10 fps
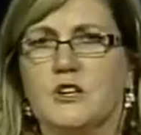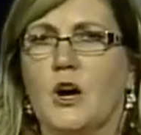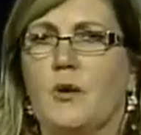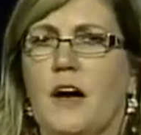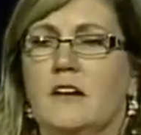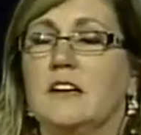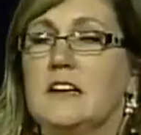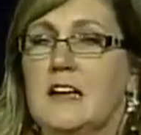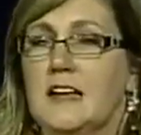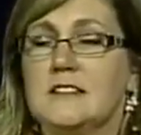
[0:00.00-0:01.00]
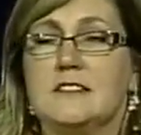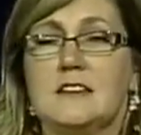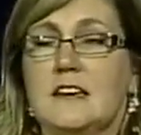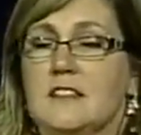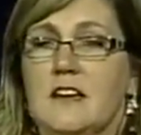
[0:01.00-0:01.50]
go out and
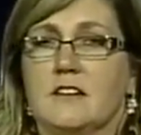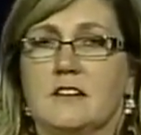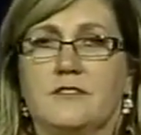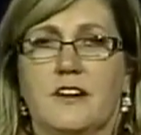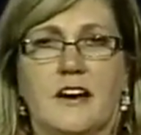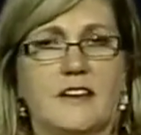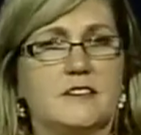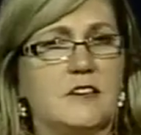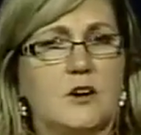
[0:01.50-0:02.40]
seek their advice,